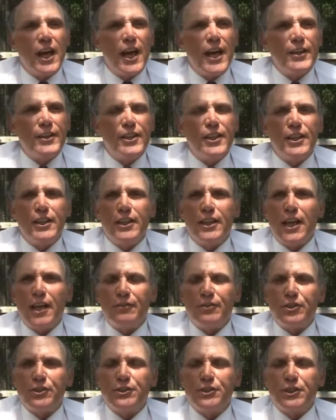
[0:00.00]
And then
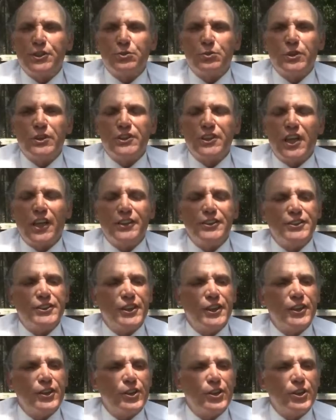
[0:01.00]
after 6 weeks, I
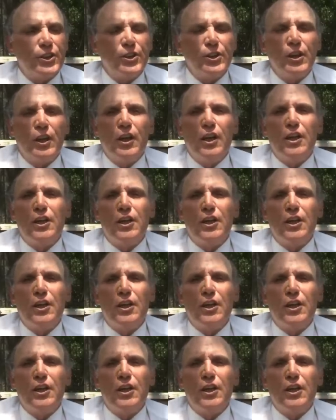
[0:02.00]
sent her